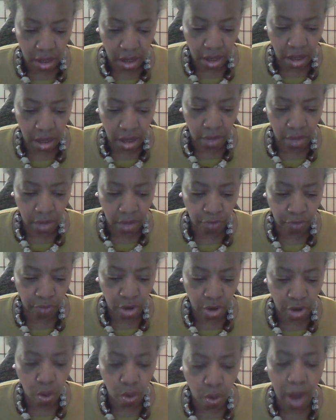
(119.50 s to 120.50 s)
of
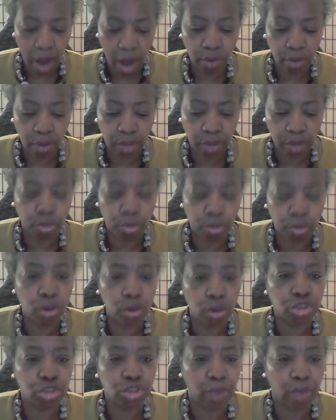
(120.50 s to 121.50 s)
acquiring board
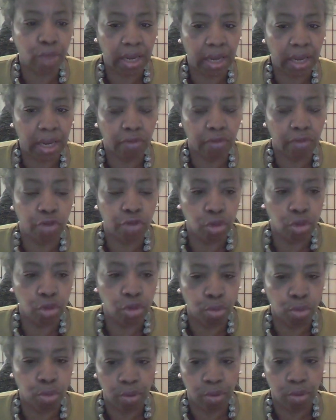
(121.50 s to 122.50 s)
training for your
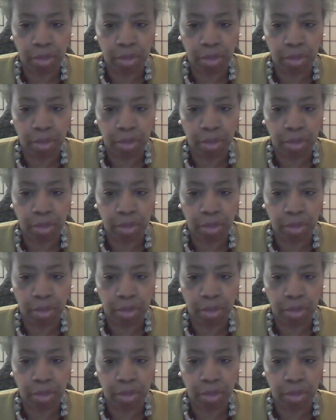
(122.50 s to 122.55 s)
board